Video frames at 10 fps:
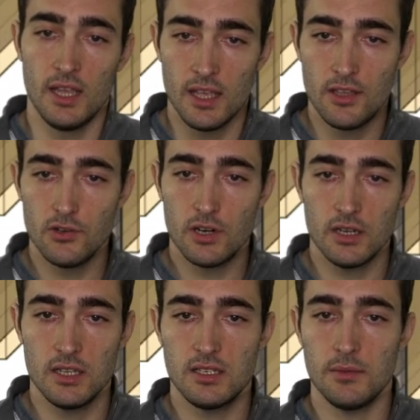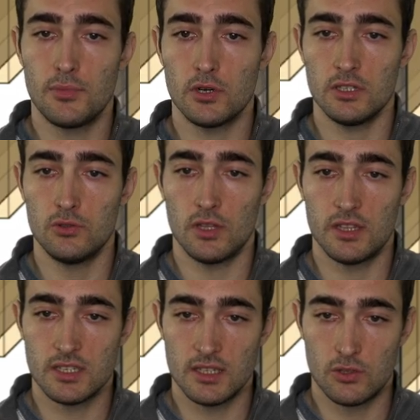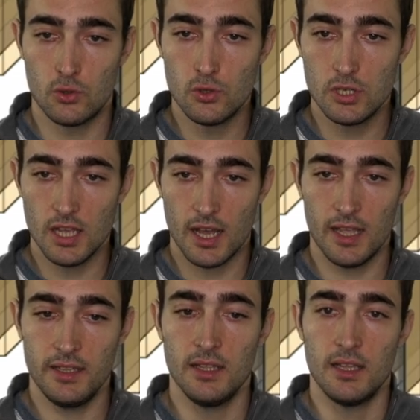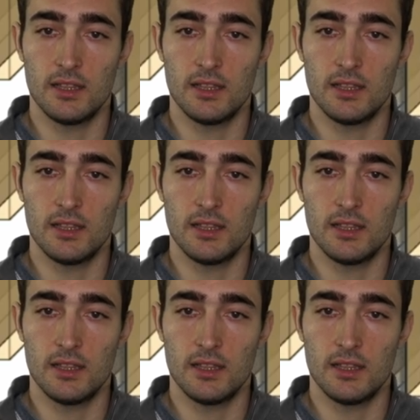Here it's important to see again